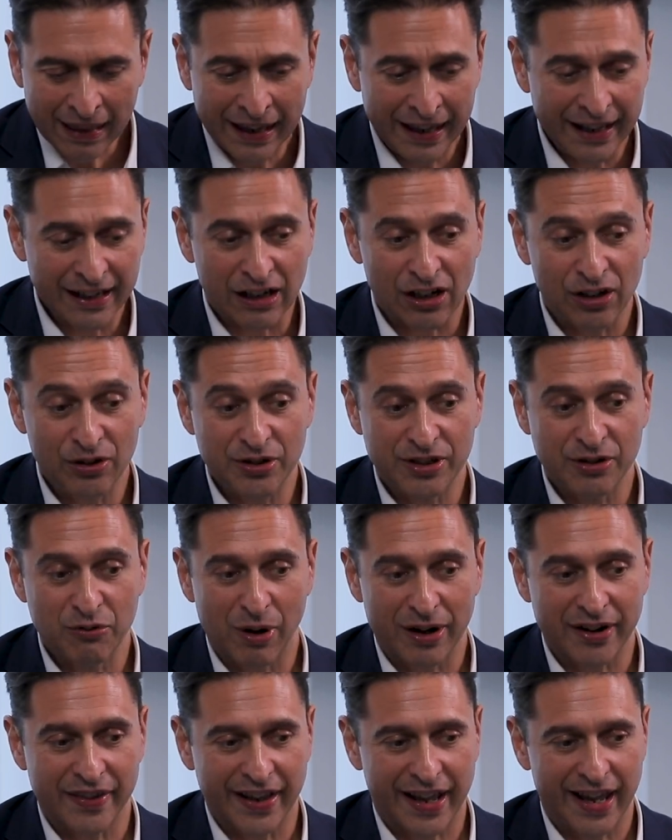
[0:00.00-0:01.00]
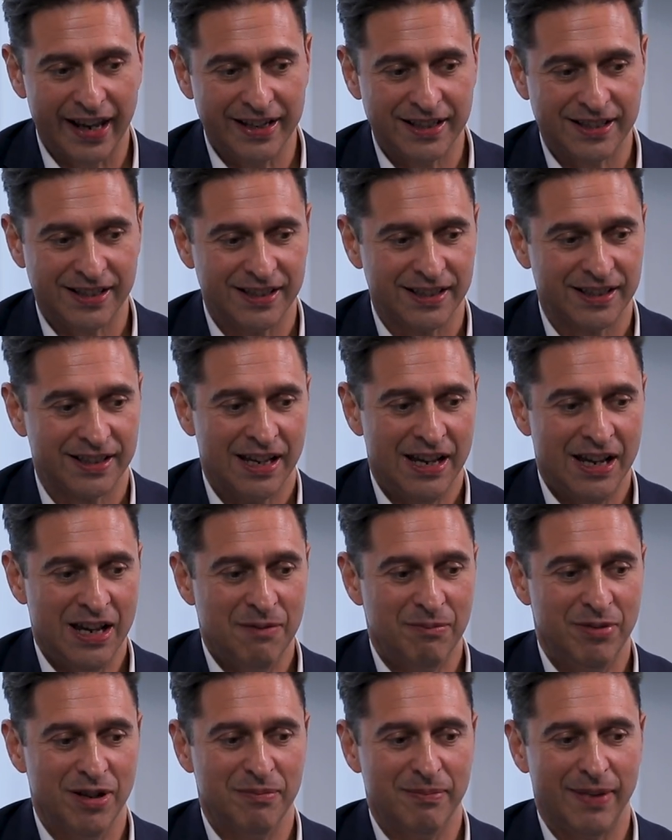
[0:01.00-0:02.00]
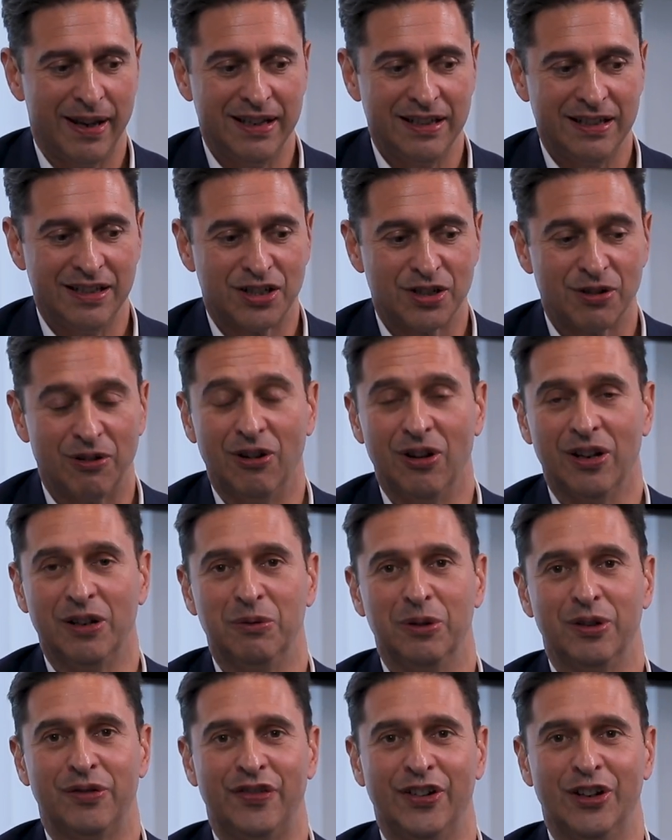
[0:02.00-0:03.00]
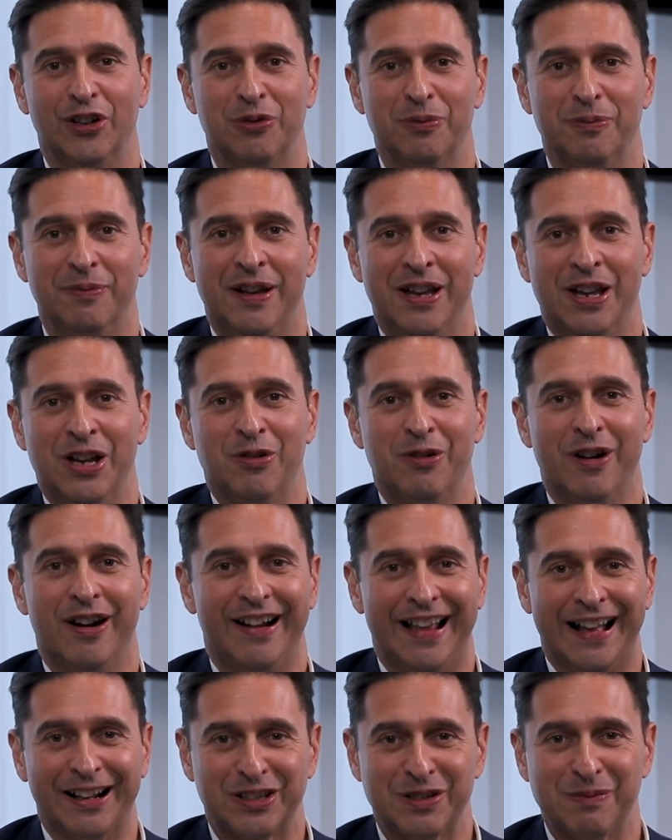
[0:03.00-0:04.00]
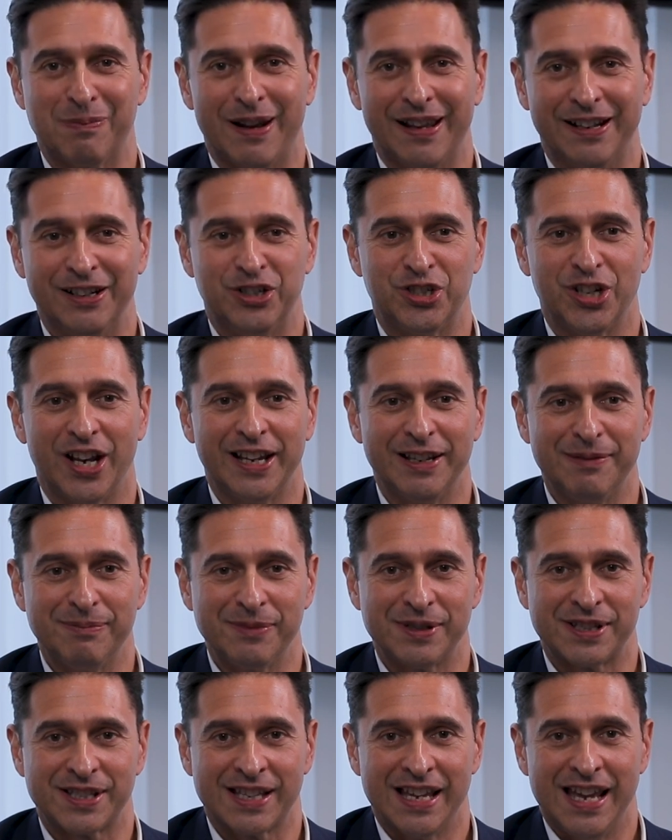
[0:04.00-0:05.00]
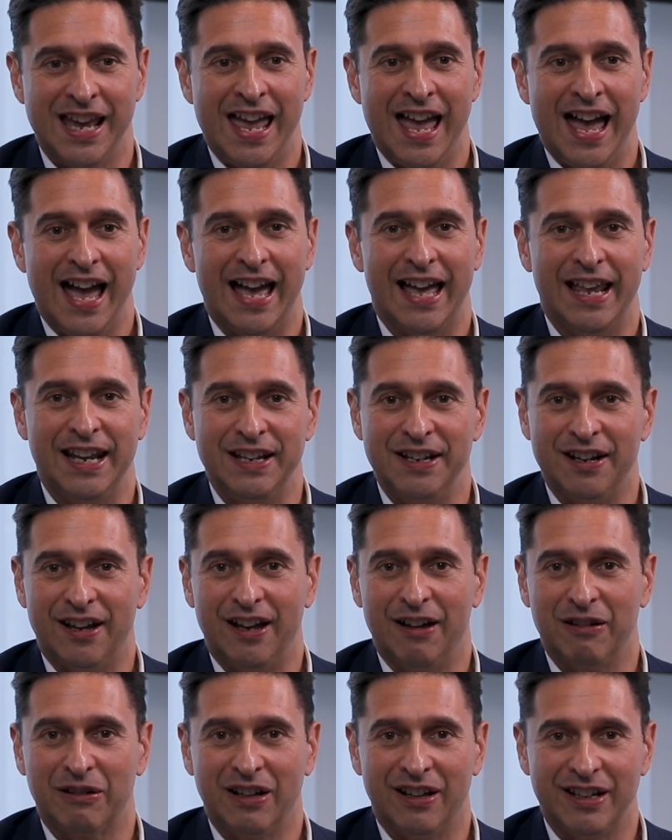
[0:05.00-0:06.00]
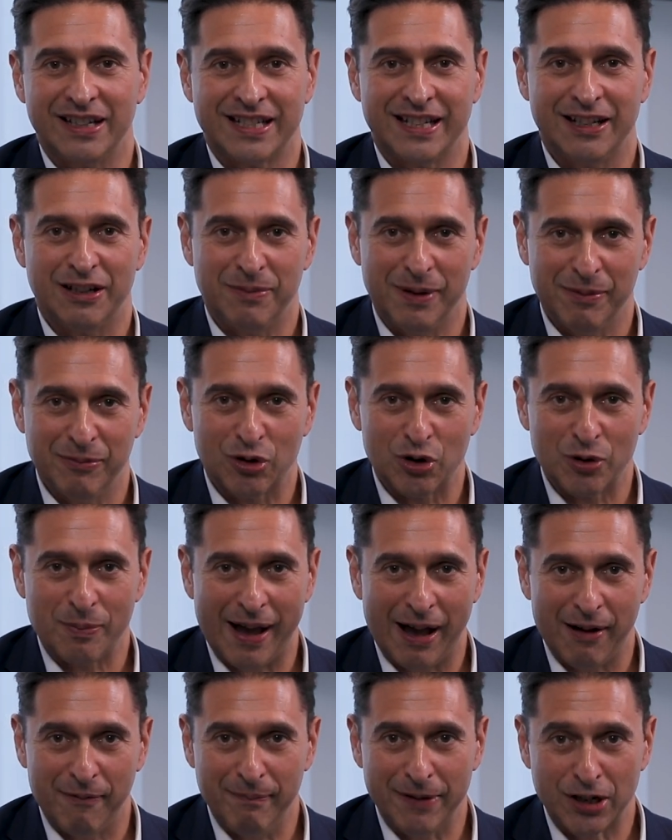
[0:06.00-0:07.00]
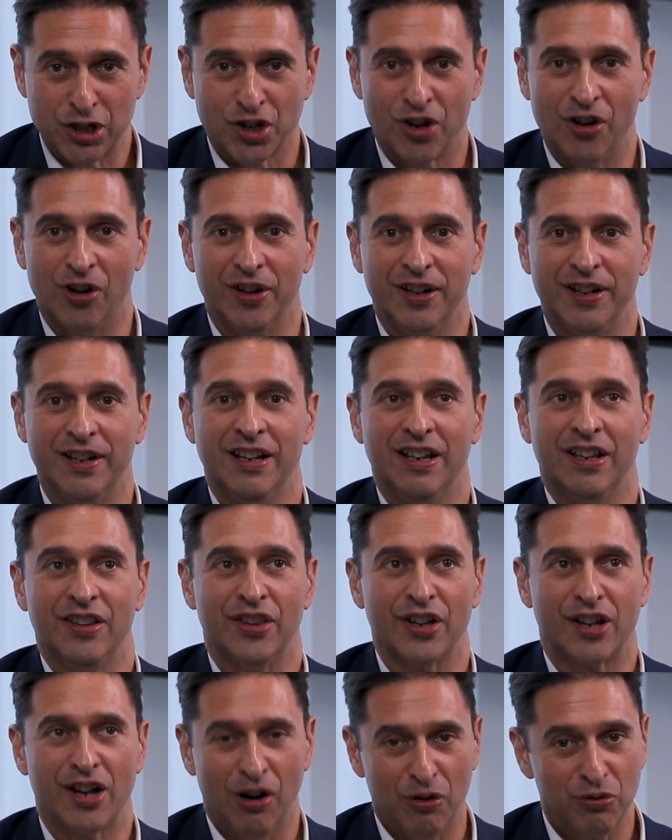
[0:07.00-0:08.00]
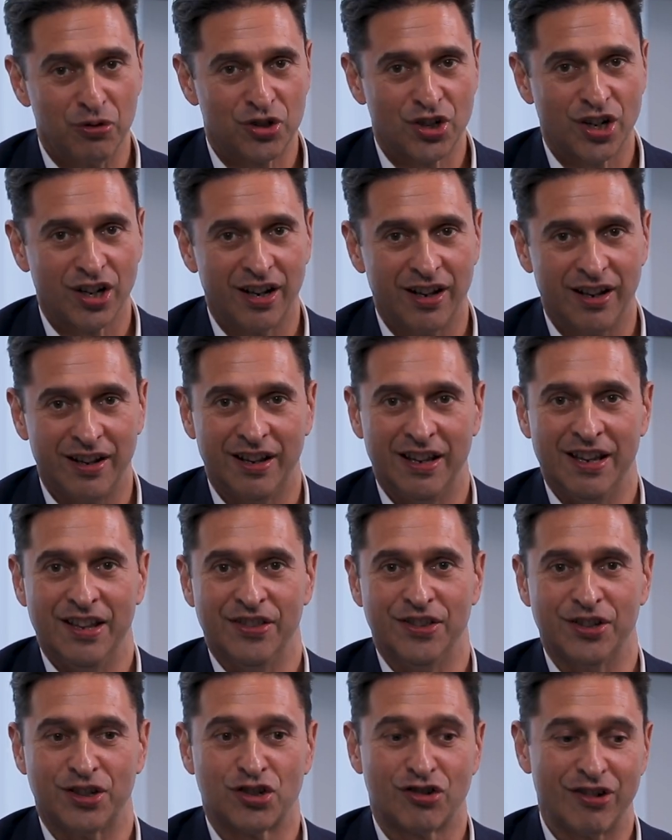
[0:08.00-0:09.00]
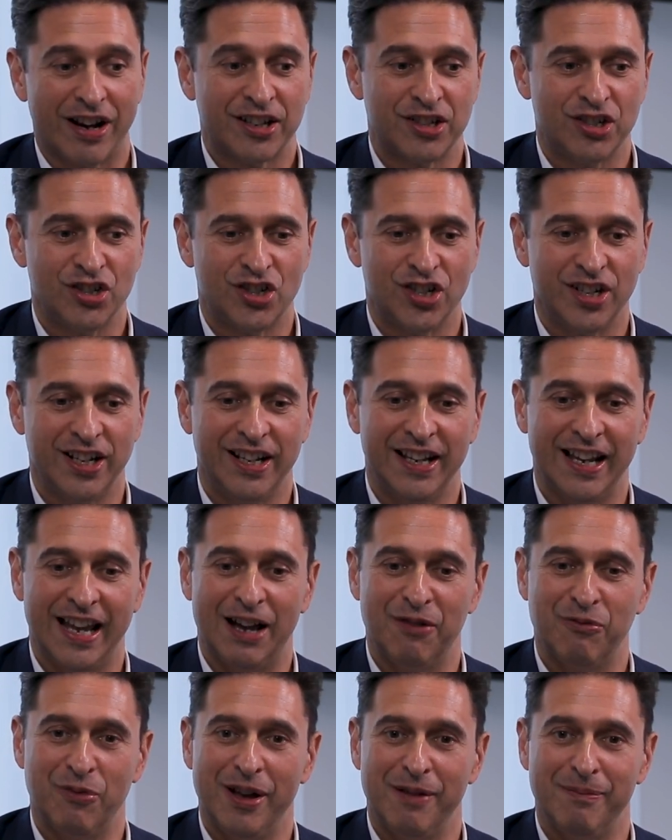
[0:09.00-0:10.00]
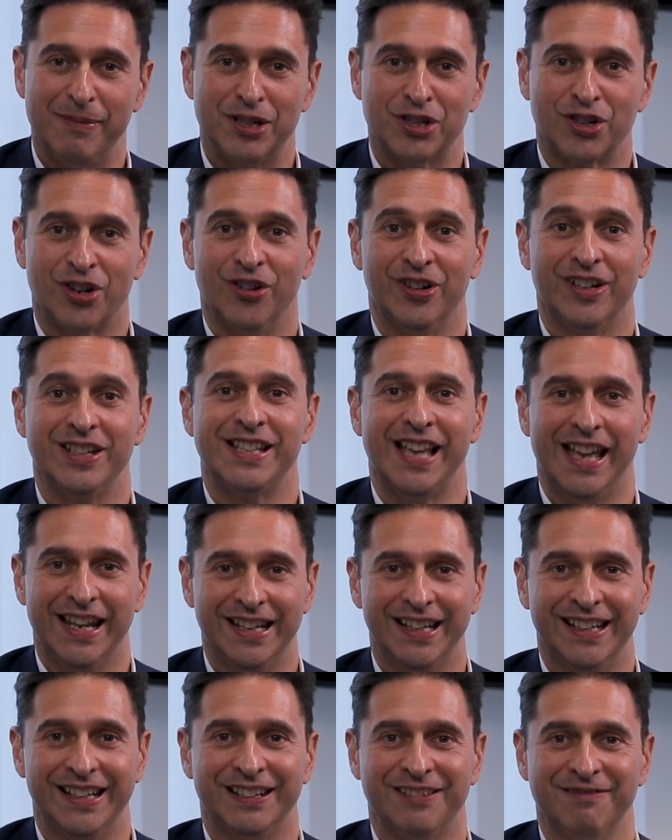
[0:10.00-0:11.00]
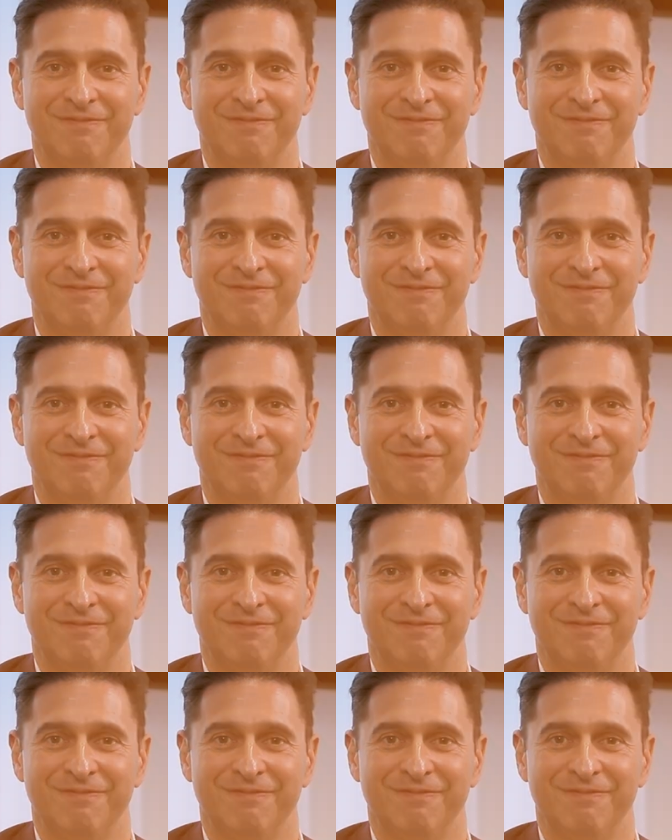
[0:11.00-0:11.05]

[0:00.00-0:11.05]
including one of the cases being made into a Hollywood film where an actor played James. And I would like to hear a bit more about Mishcon, the culture, the strategy, and where Mishcon is headed.